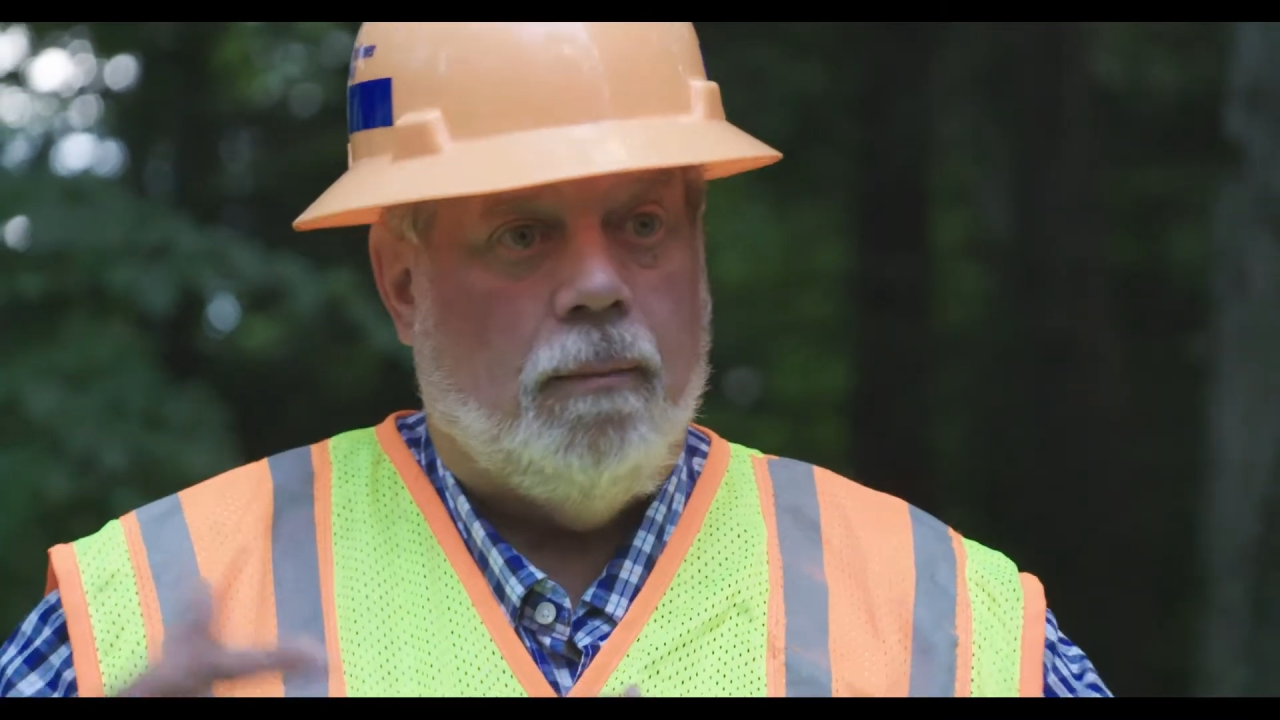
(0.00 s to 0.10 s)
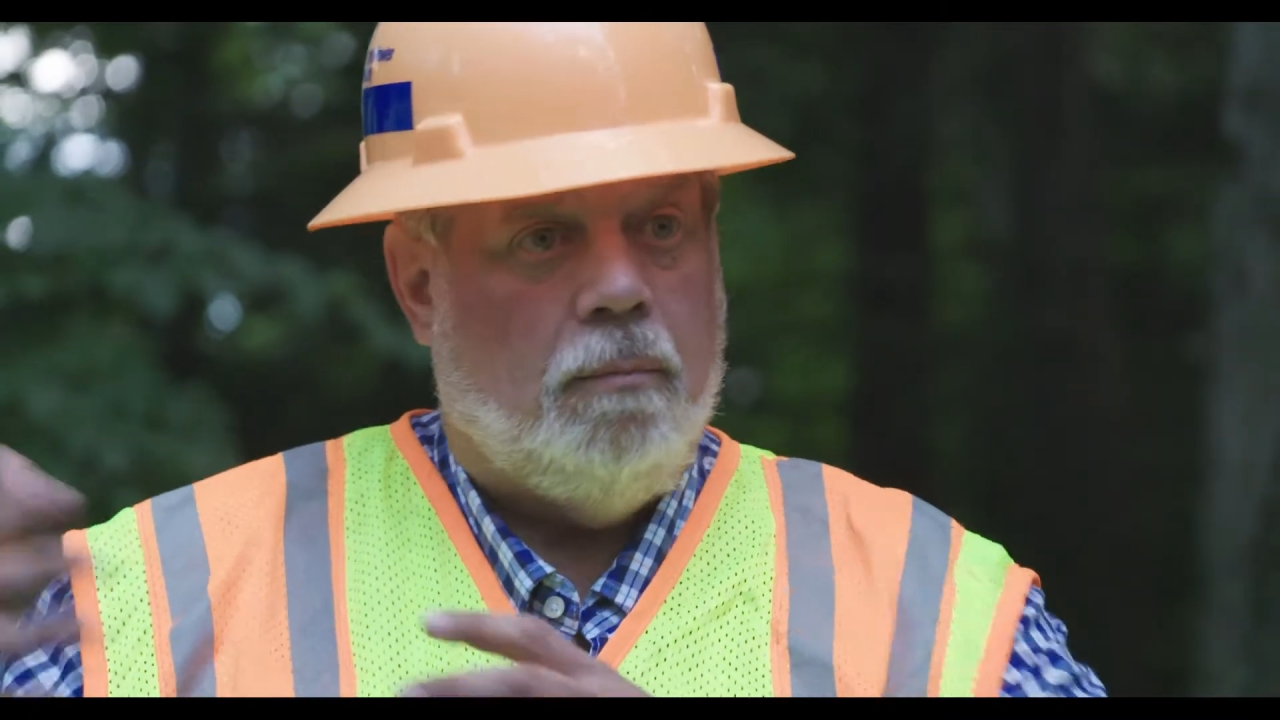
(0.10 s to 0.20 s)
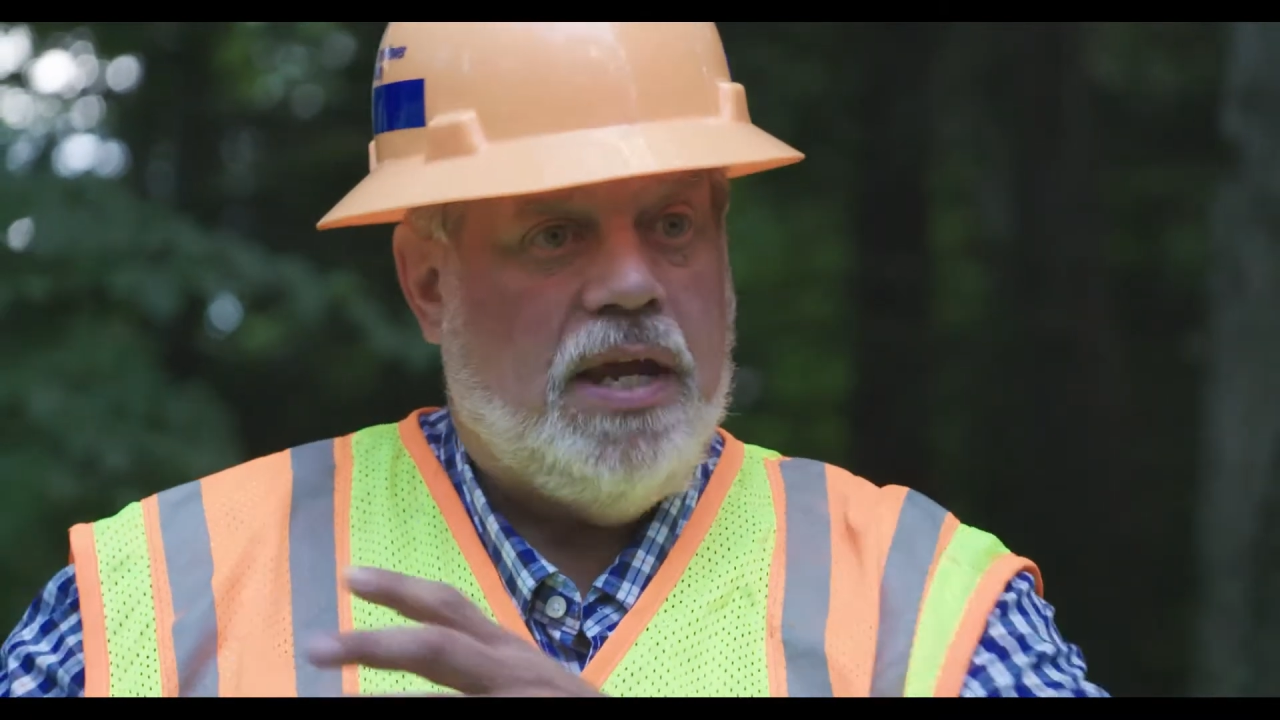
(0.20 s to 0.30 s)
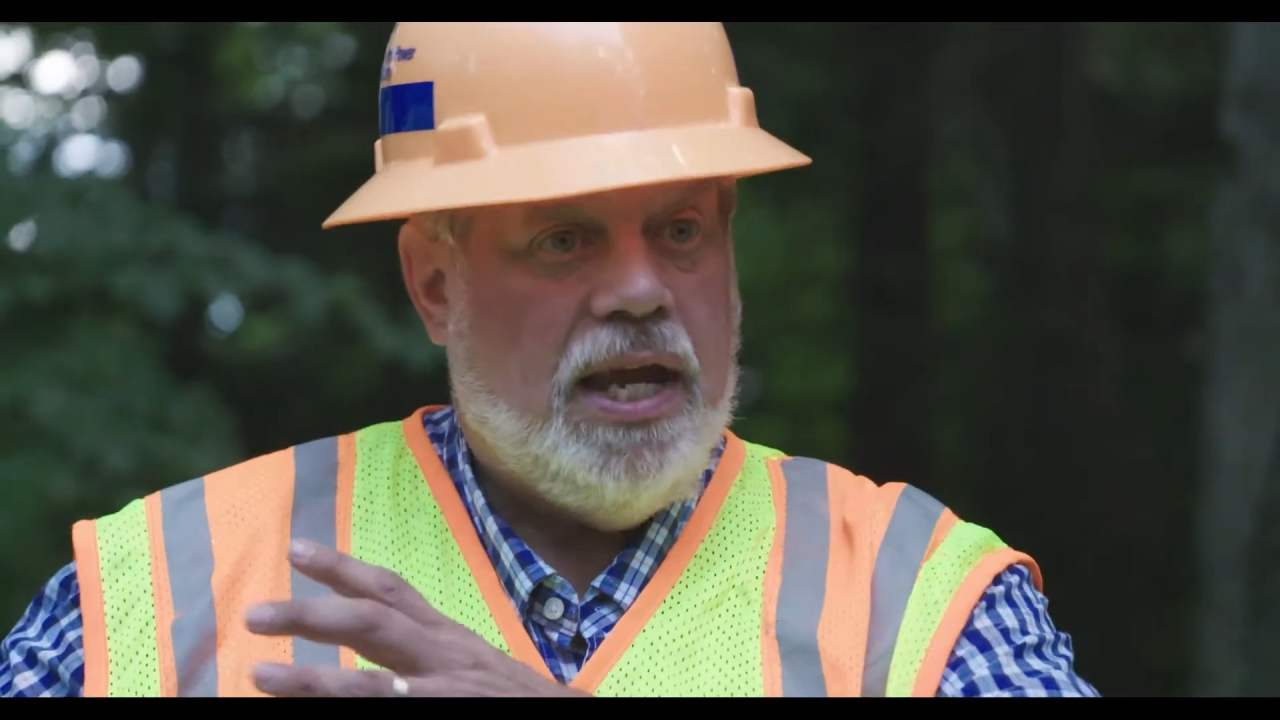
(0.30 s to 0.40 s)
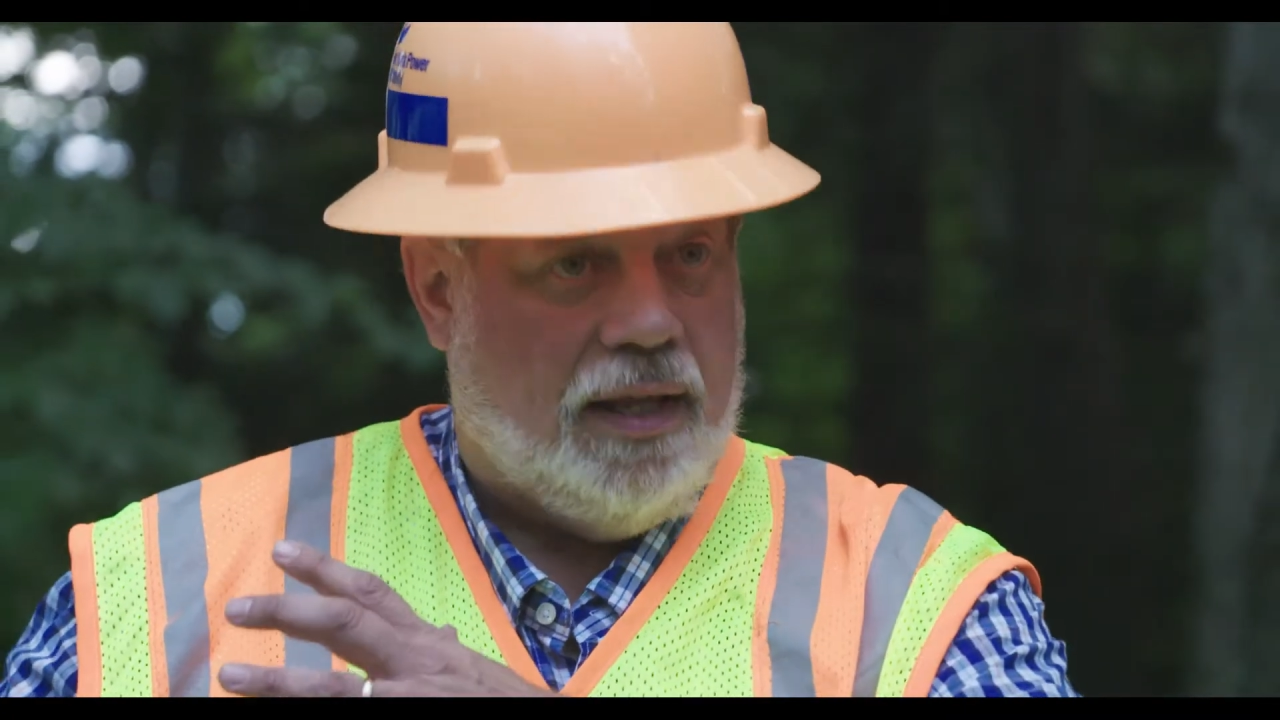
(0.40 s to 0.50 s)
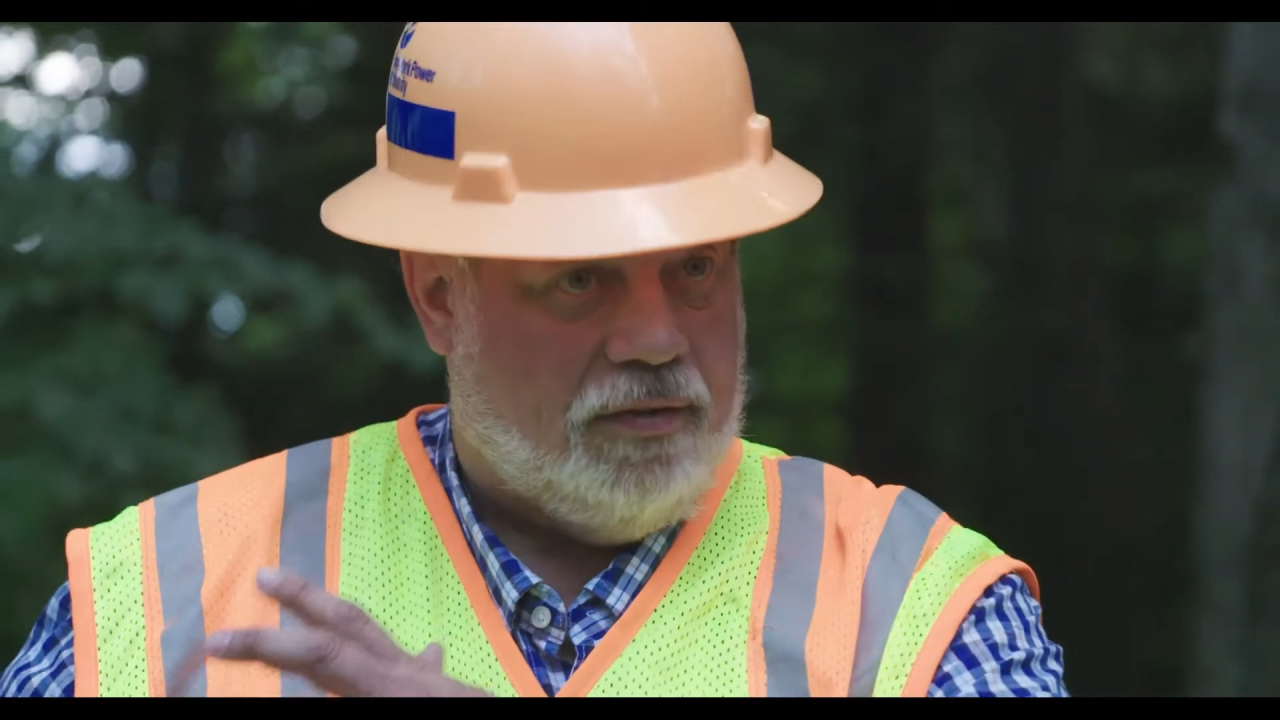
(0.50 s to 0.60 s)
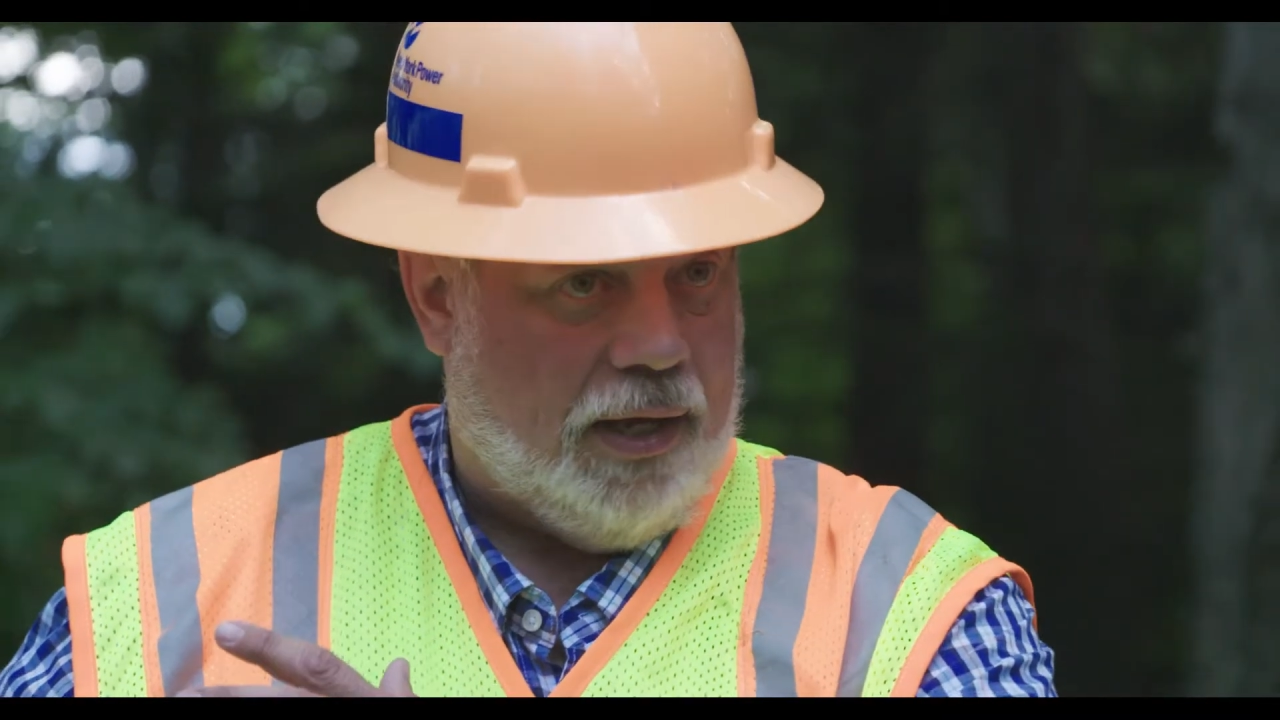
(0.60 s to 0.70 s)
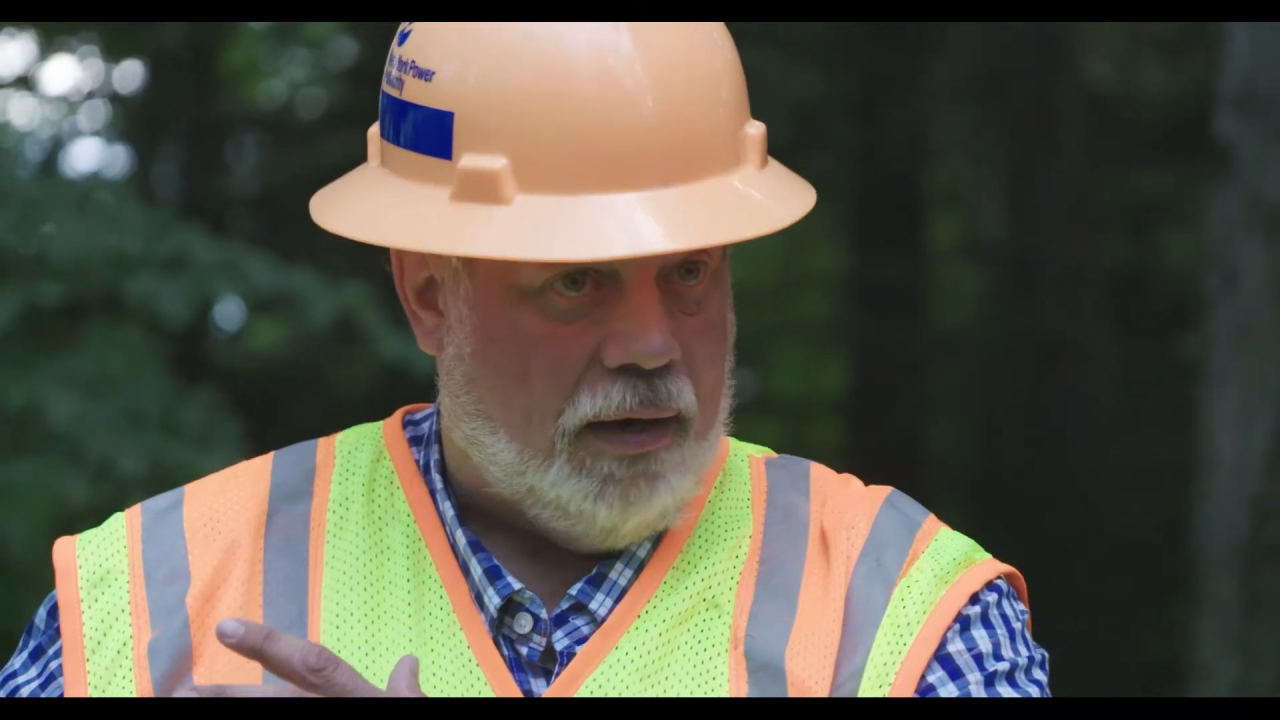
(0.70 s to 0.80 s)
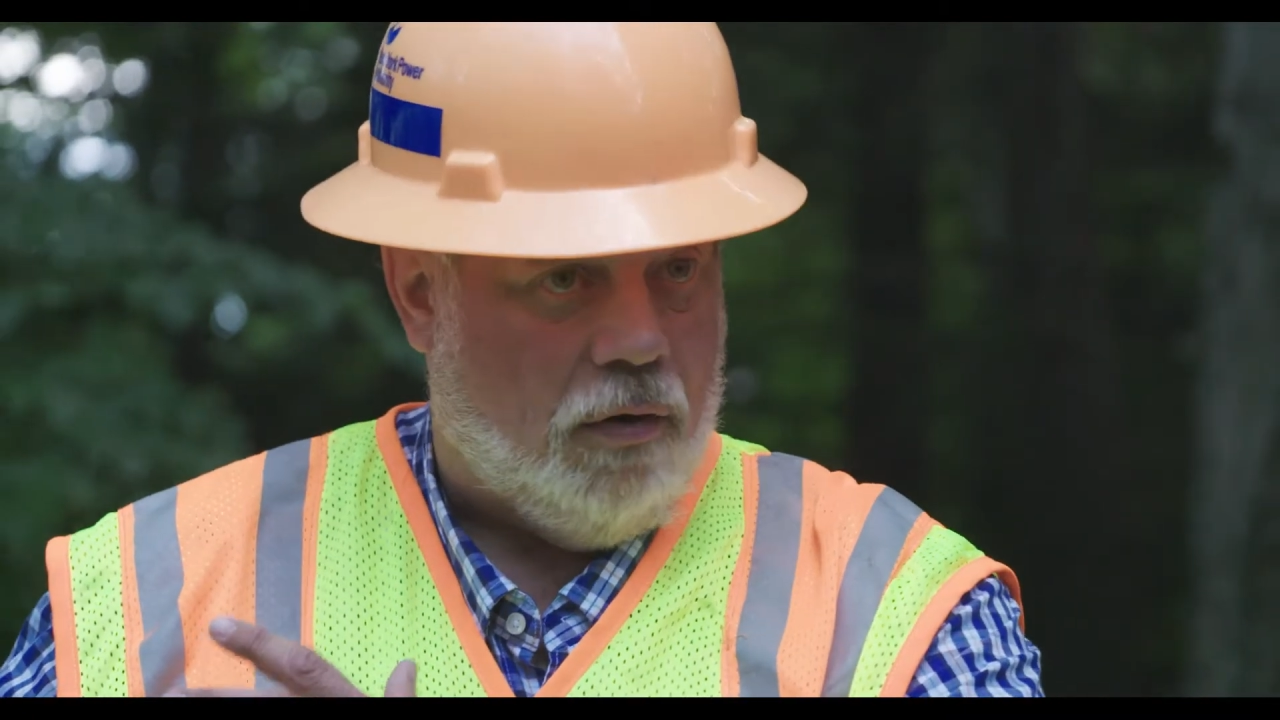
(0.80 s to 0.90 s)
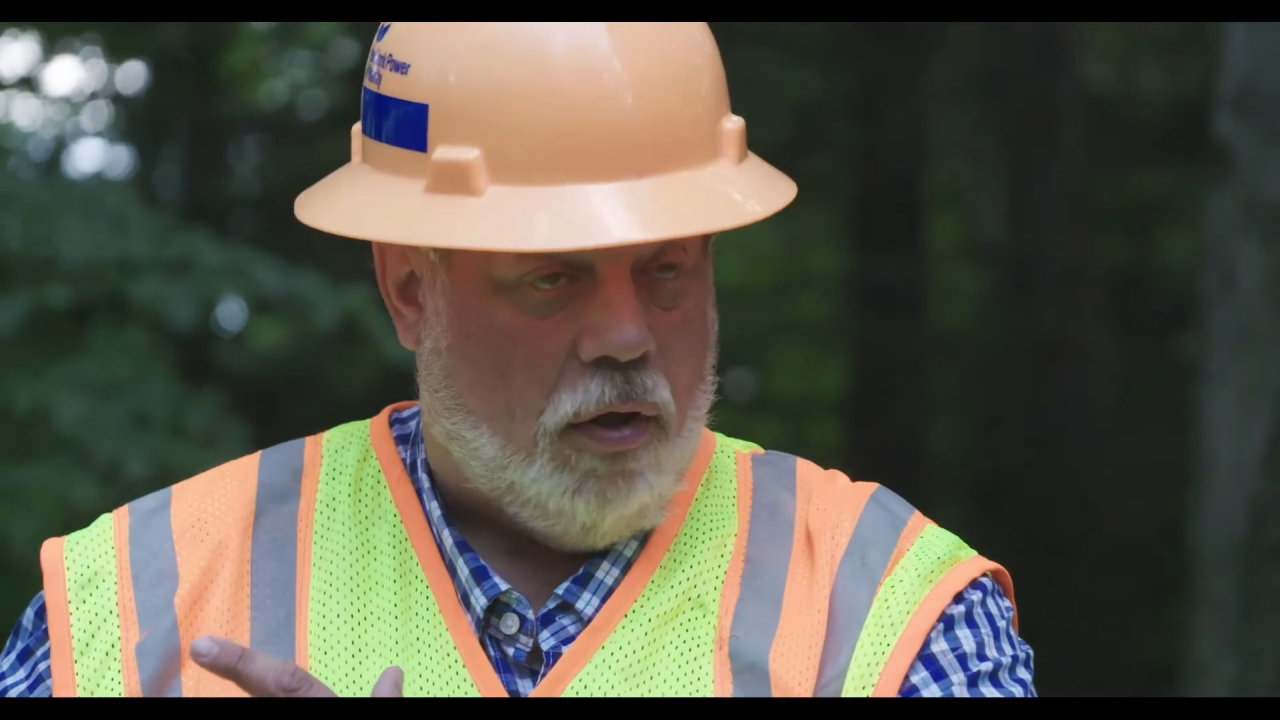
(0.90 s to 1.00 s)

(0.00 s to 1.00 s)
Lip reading: me that's getting